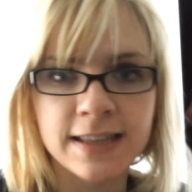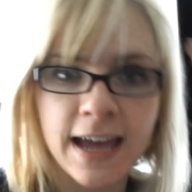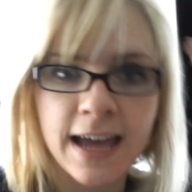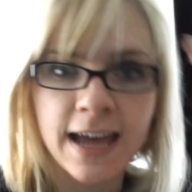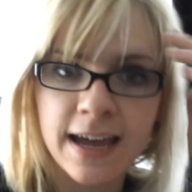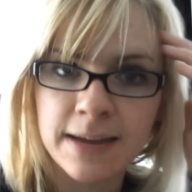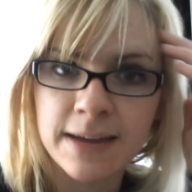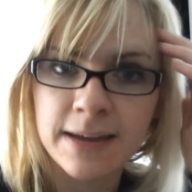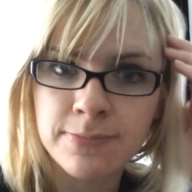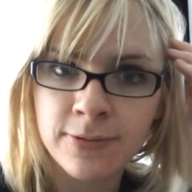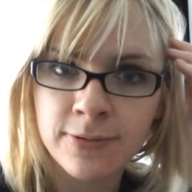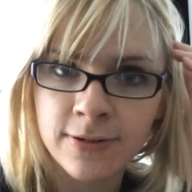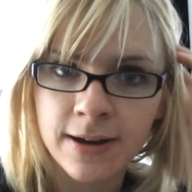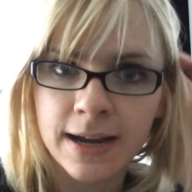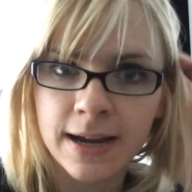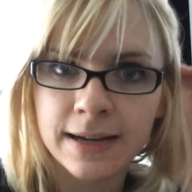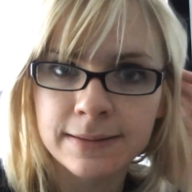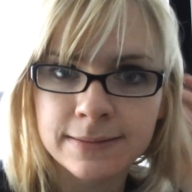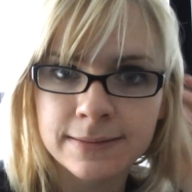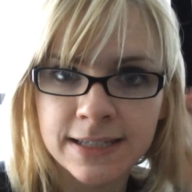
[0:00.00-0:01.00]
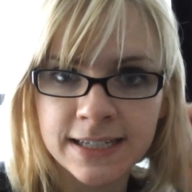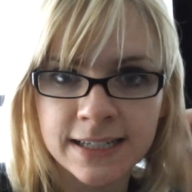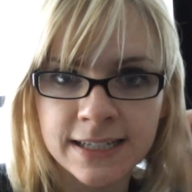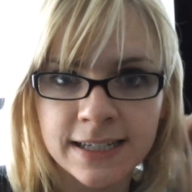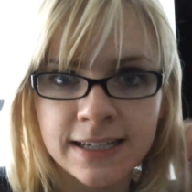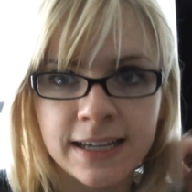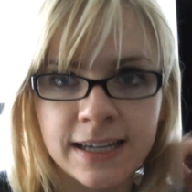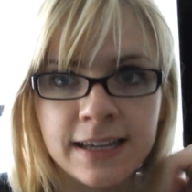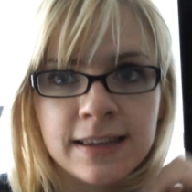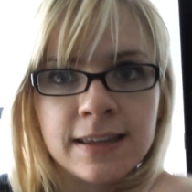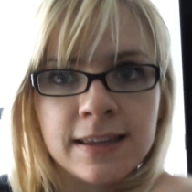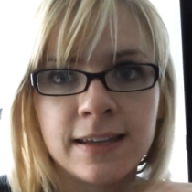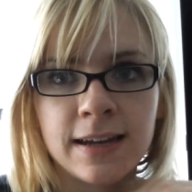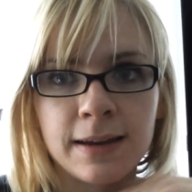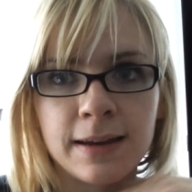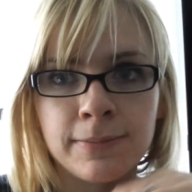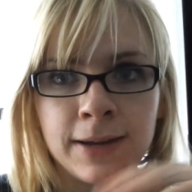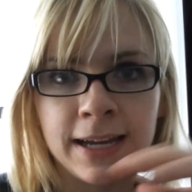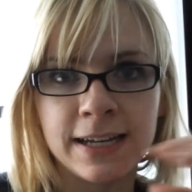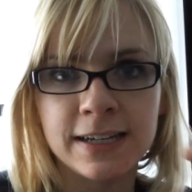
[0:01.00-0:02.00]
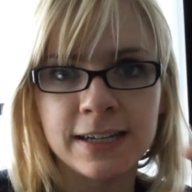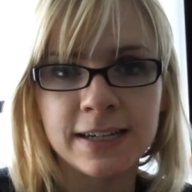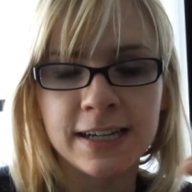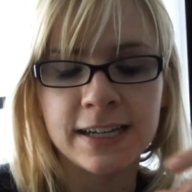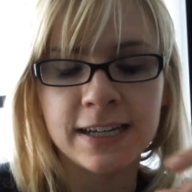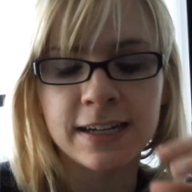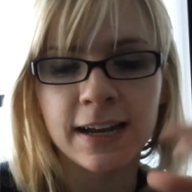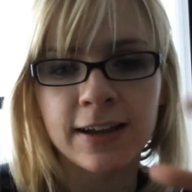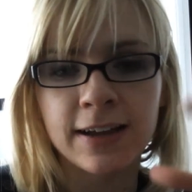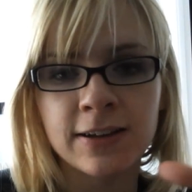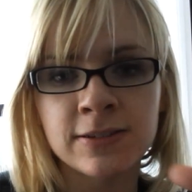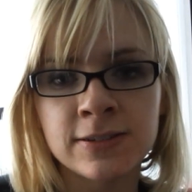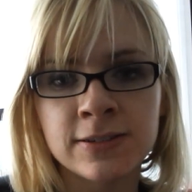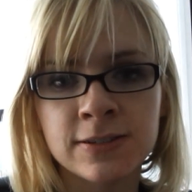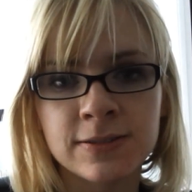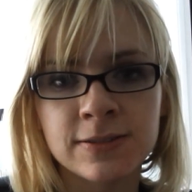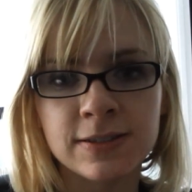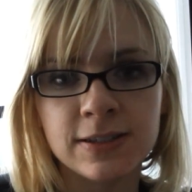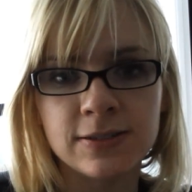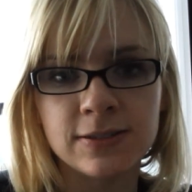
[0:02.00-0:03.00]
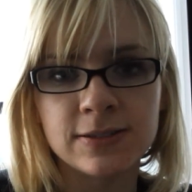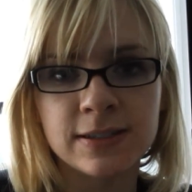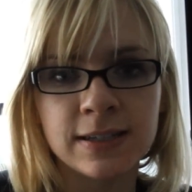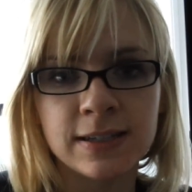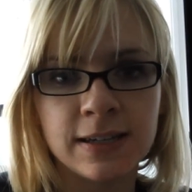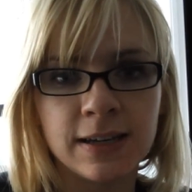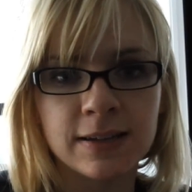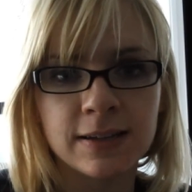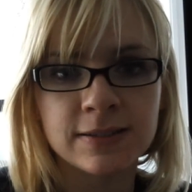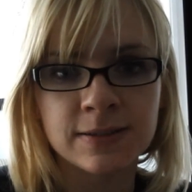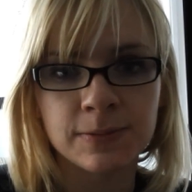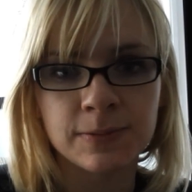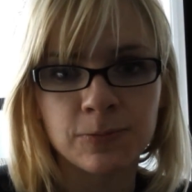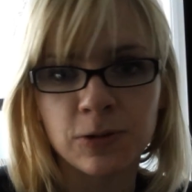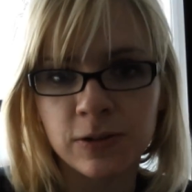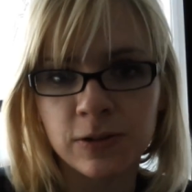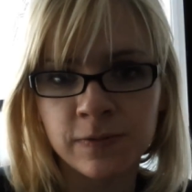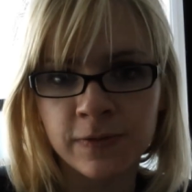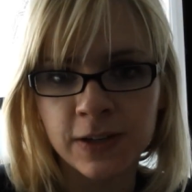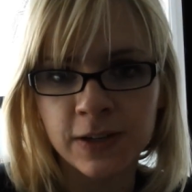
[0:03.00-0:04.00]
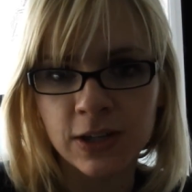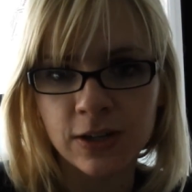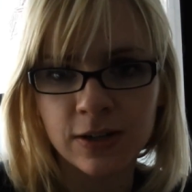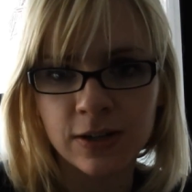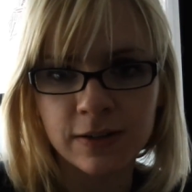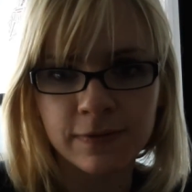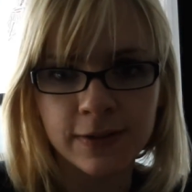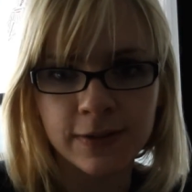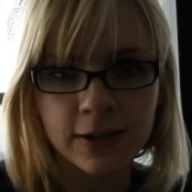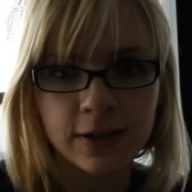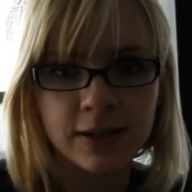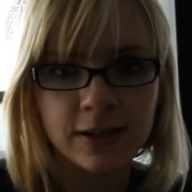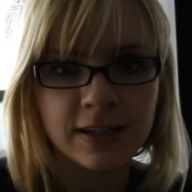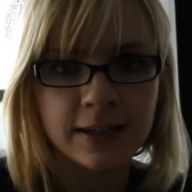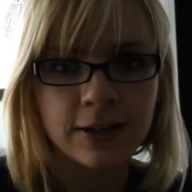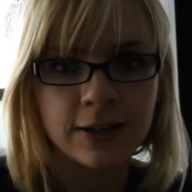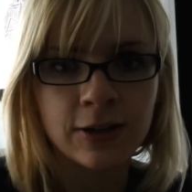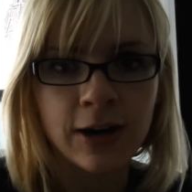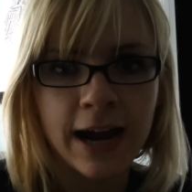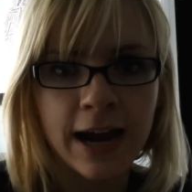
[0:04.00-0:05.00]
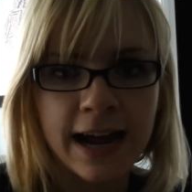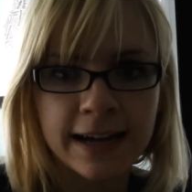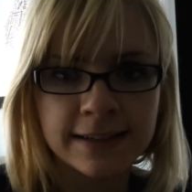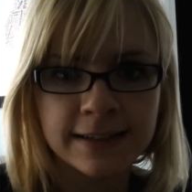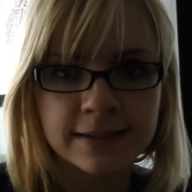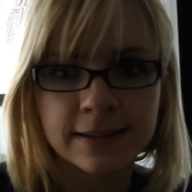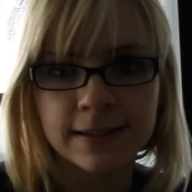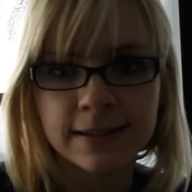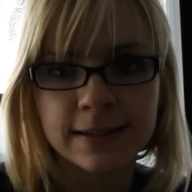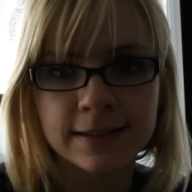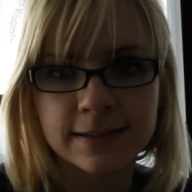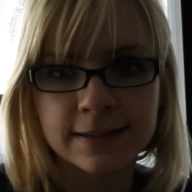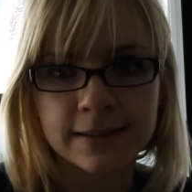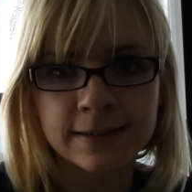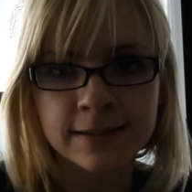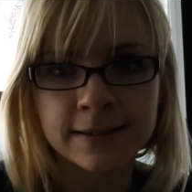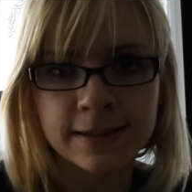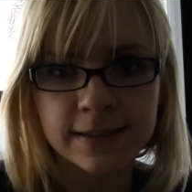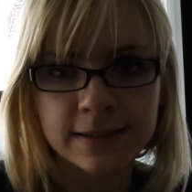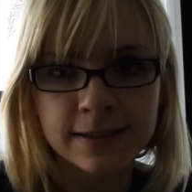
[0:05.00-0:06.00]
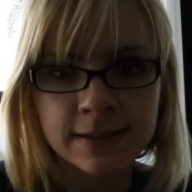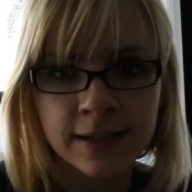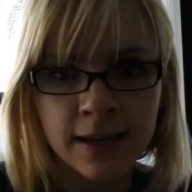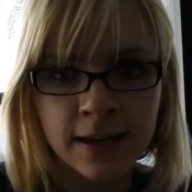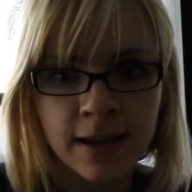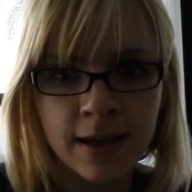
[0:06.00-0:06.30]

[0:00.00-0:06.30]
that, I primed it and then I painted it, and I also used some wood filler to fill in any cracks that existed.